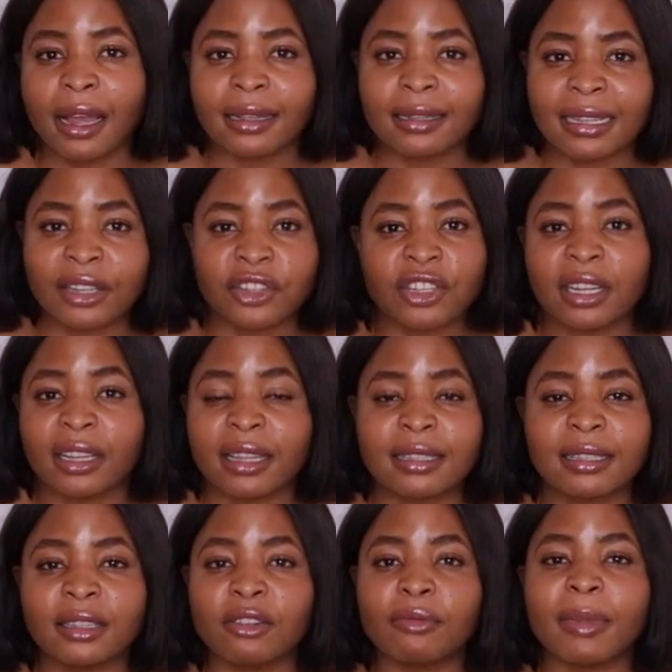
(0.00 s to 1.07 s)
Essentially, there's
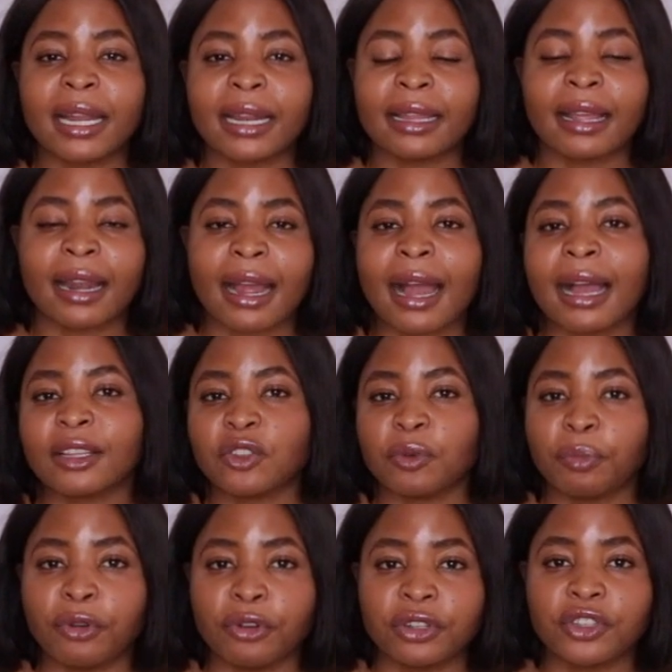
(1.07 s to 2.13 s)
still money that I had to
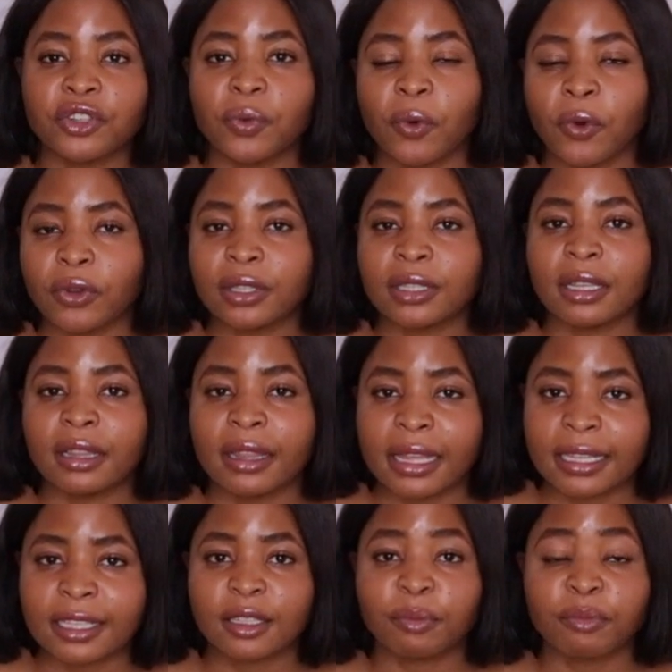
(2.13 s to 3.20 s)
put towards
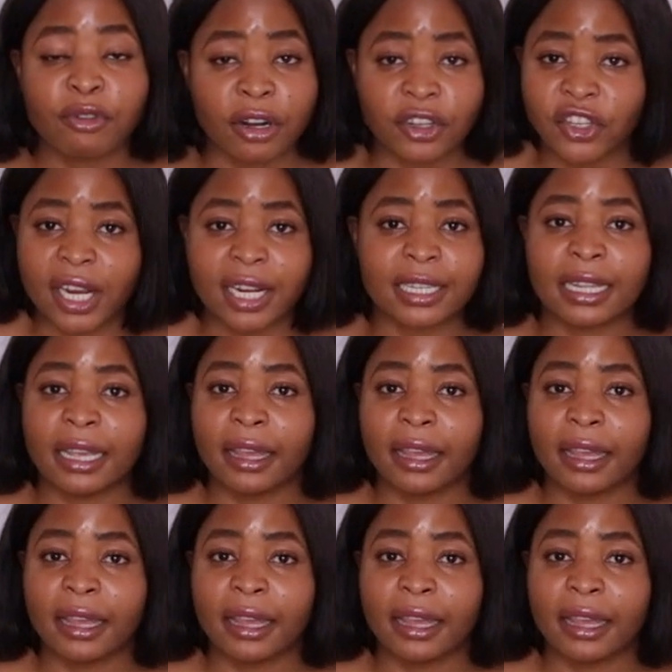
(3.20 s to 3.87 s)
this project